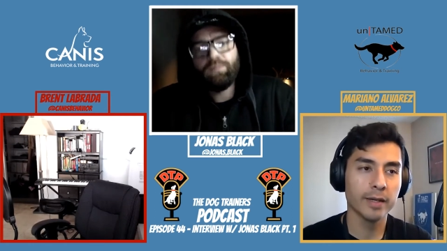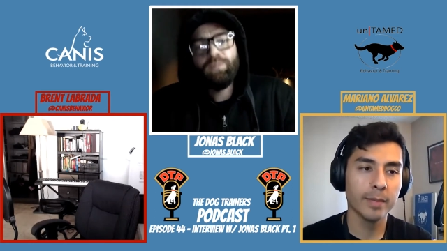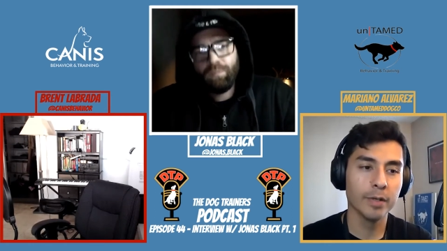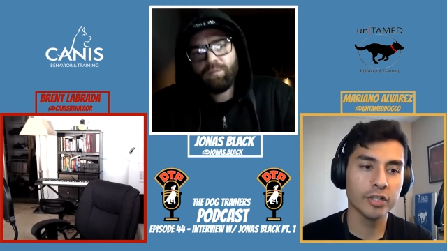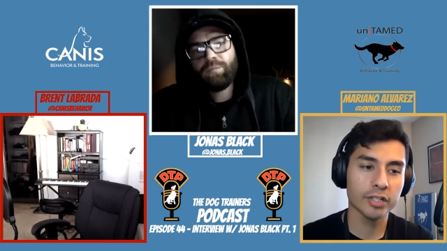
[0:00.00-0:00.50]

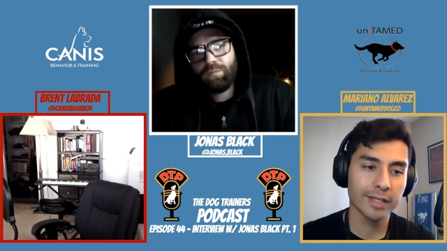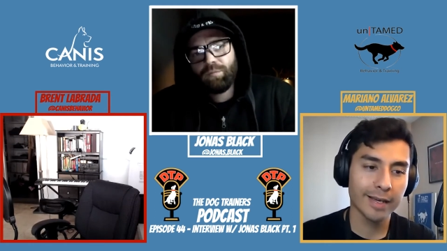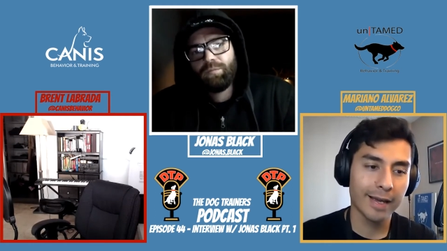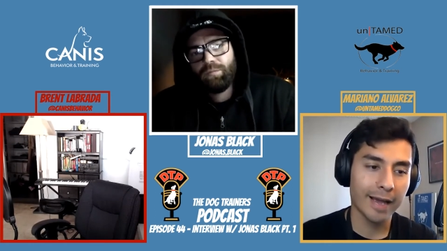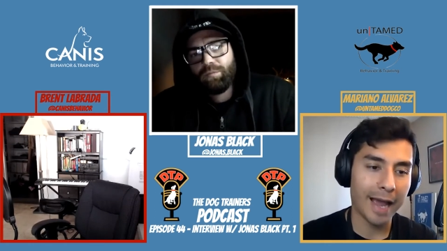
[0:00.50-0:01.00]
Speaker 1: but just
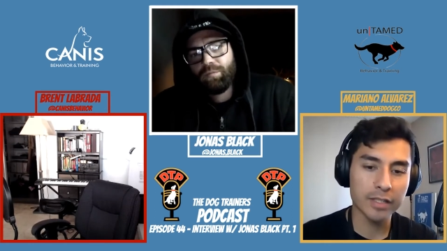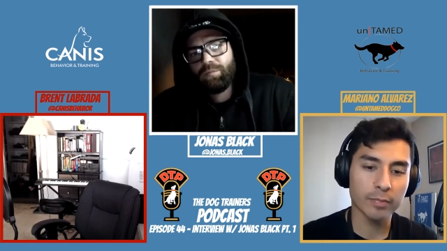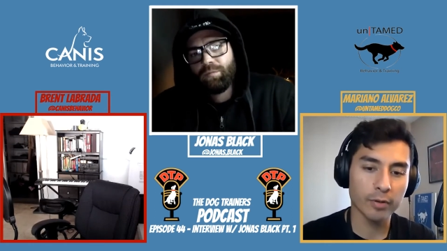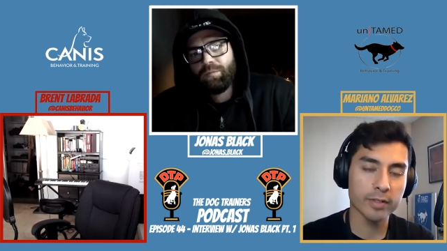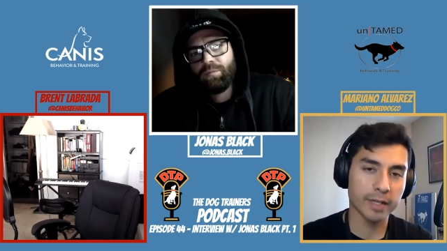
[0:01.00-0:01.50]
as a
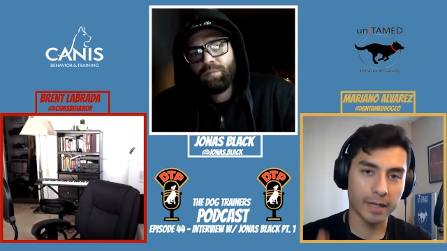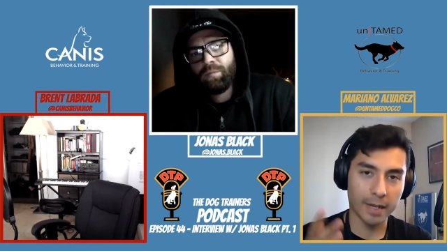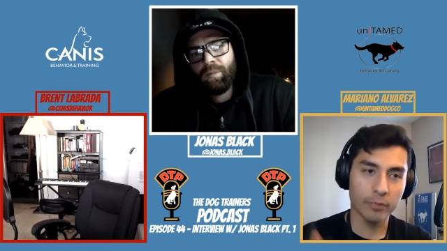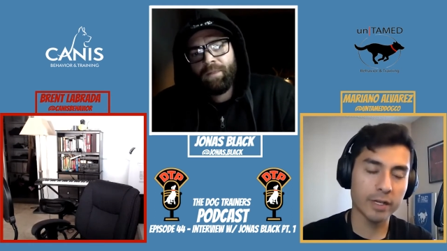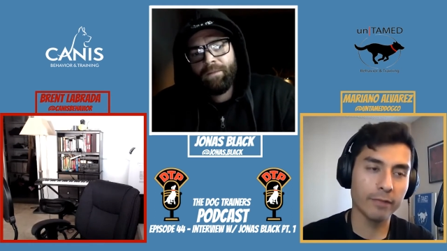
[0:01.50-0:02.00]
person and,
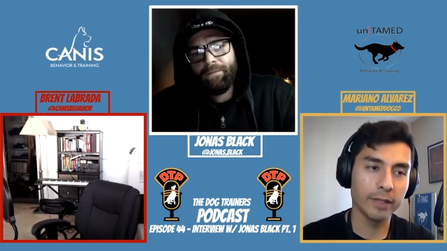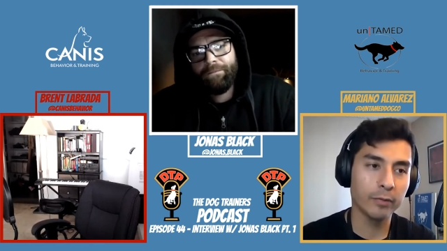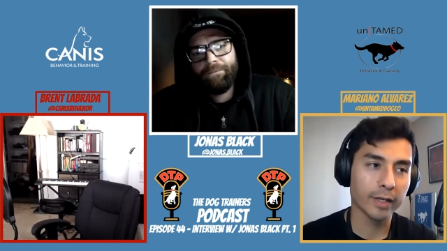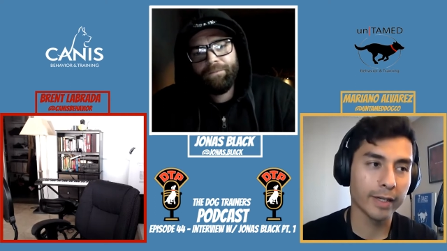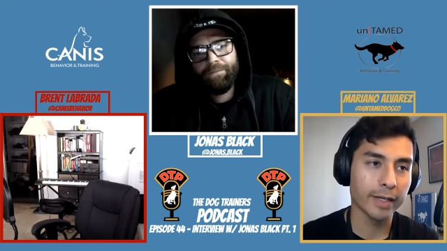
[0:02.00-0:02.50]
and we're definitely
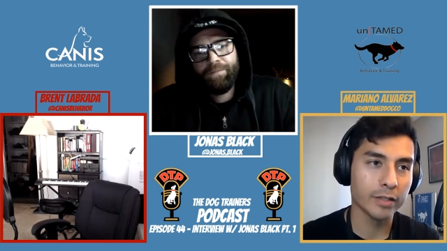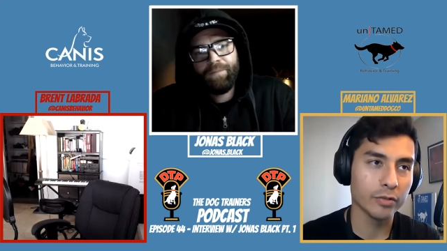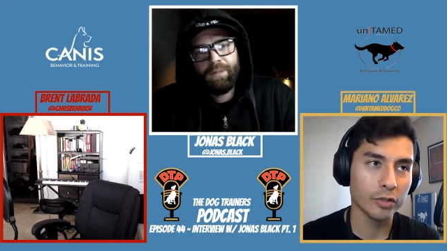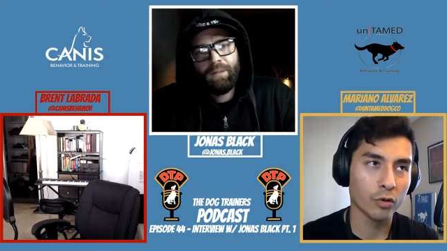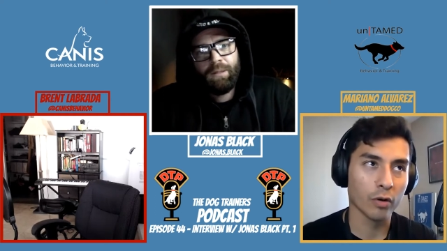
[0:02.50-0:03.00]
want to get into
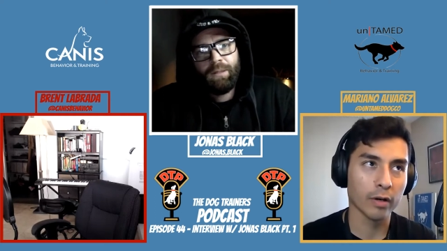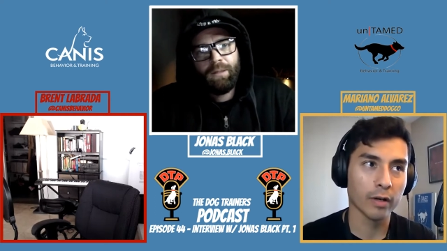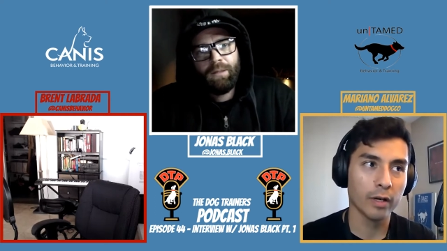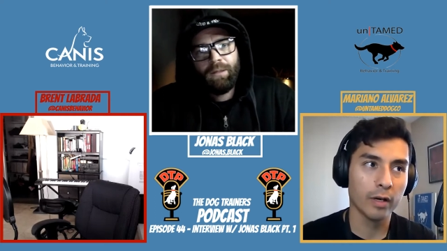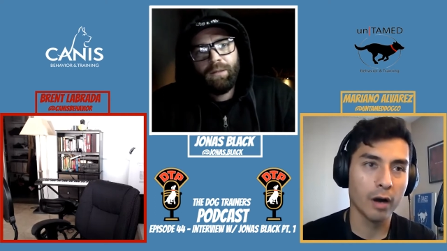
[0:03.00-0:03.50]
your
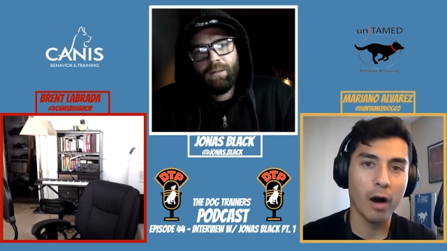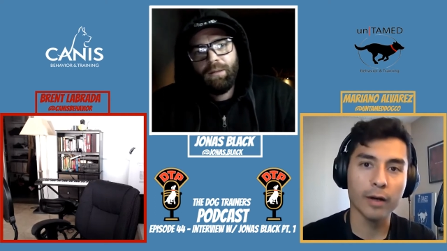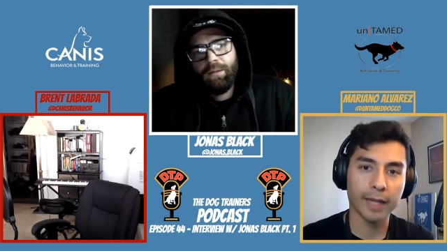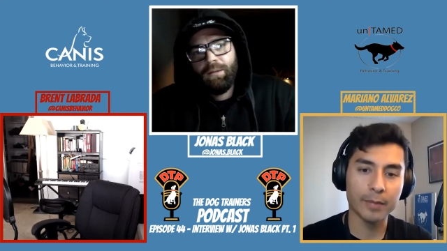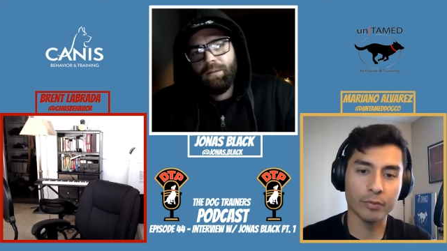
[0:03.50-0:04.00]

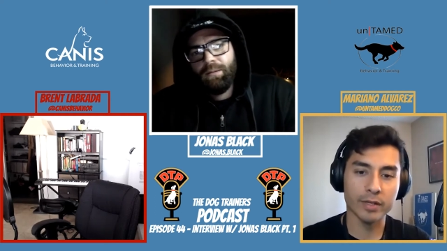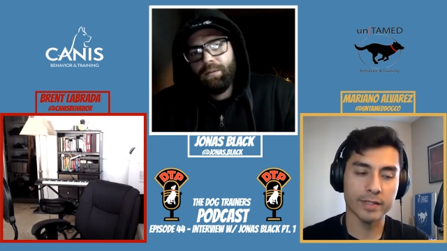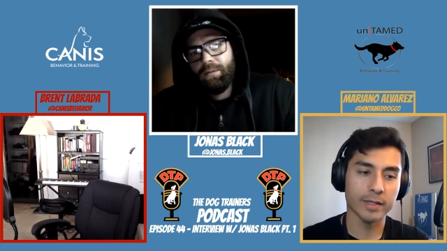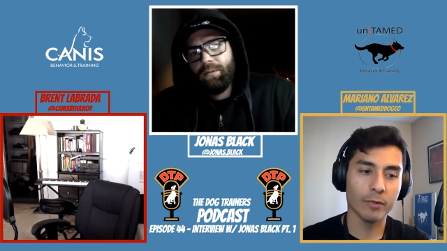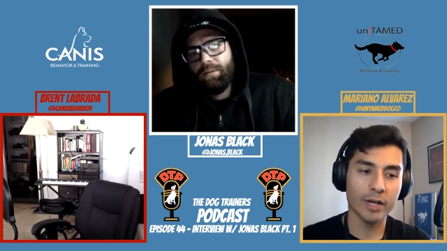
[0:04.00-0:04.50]
online
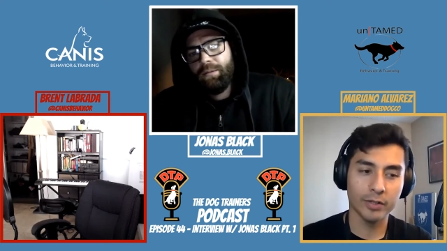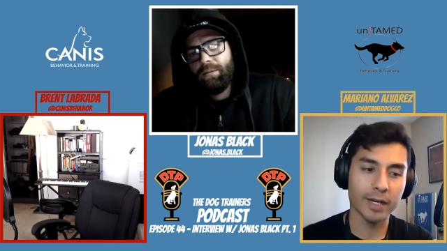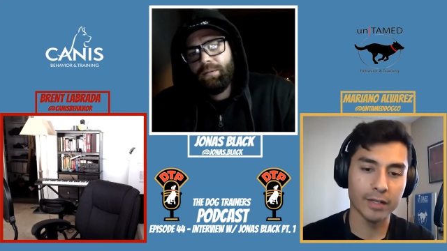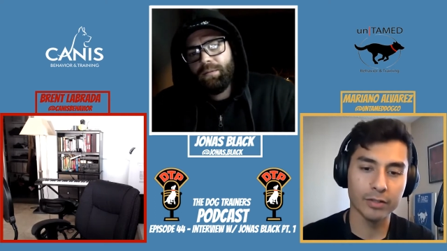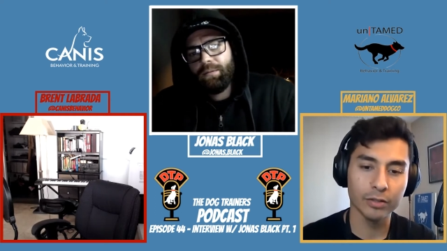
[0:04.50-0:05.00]
presence and why you
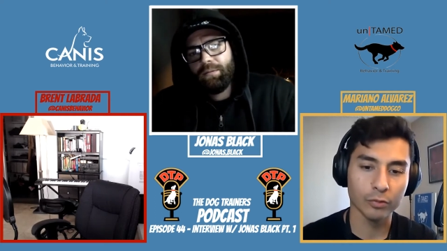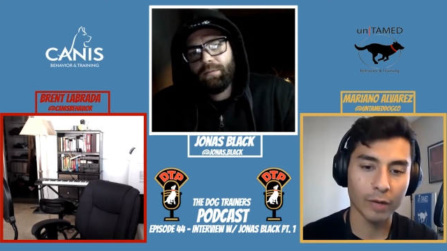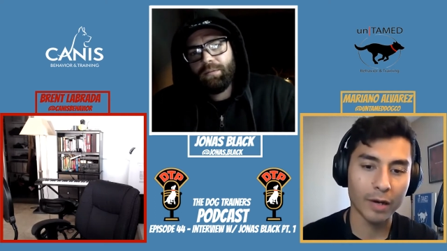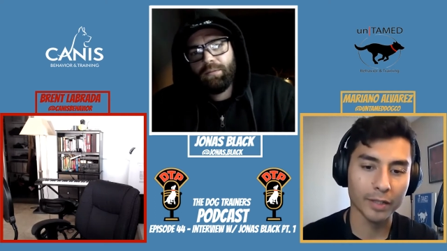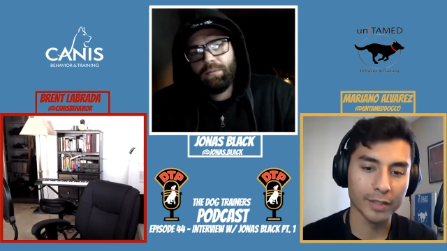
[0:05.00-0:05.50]
kind of took the
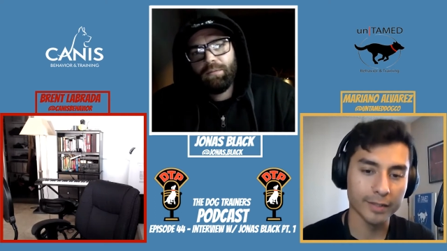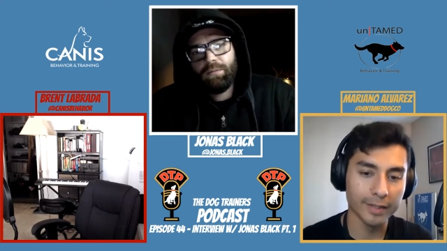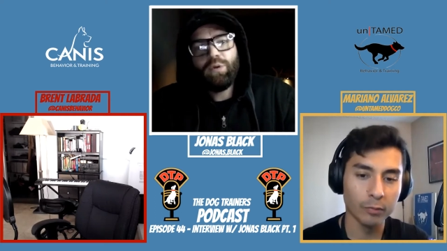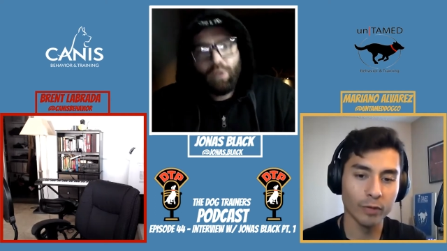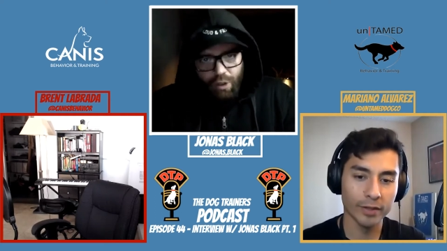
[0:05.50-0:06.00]
route that you
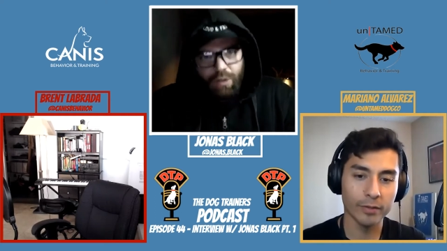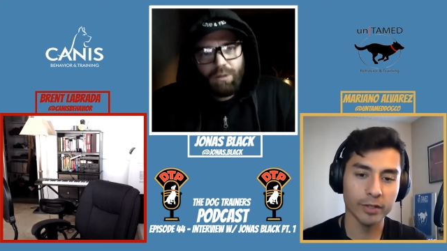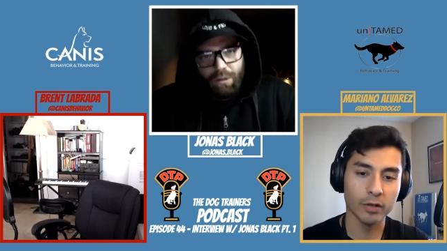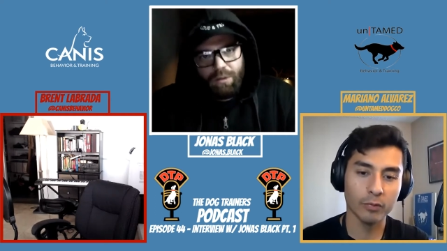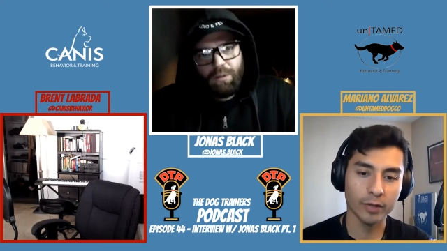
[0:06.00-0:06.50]
did with you
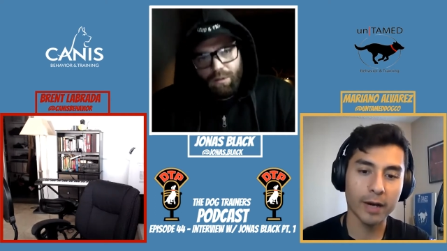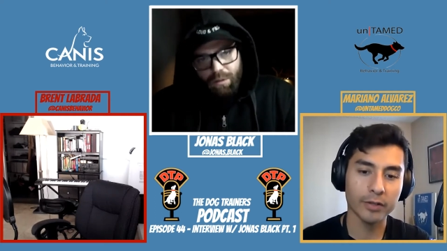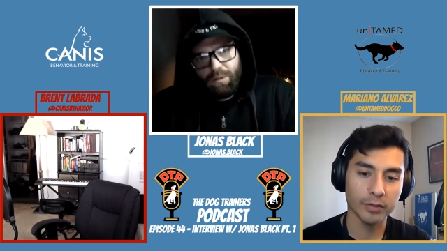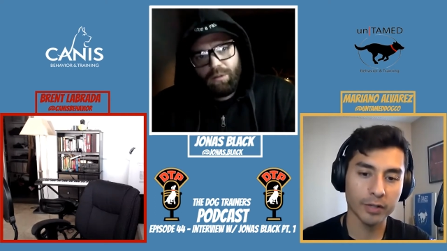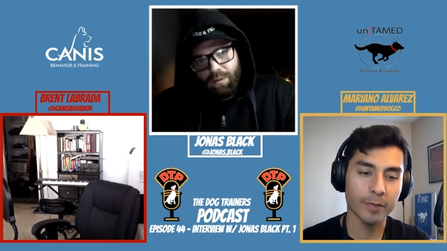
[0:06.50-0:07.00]
know with how
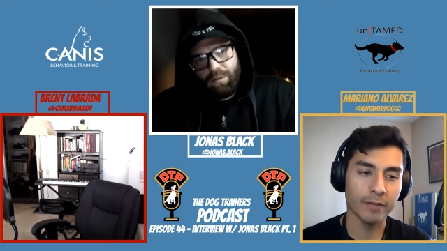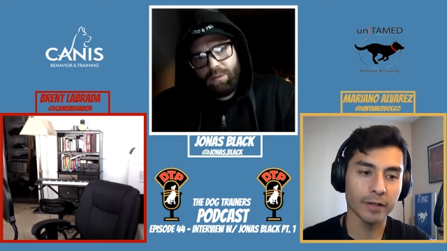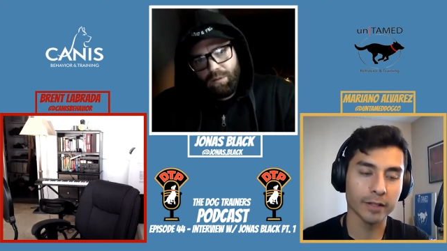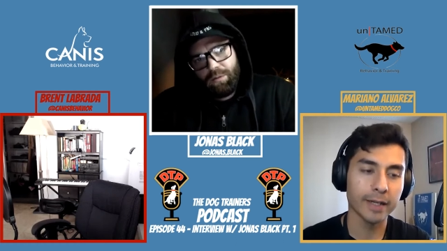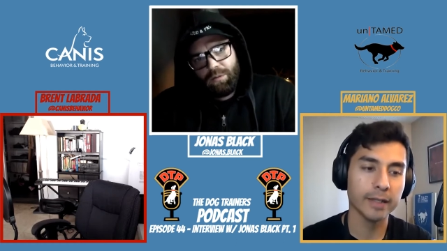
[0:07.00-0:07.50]
you come off
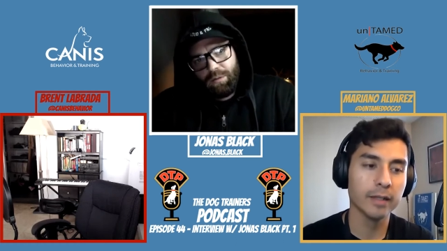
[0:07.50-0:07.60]
online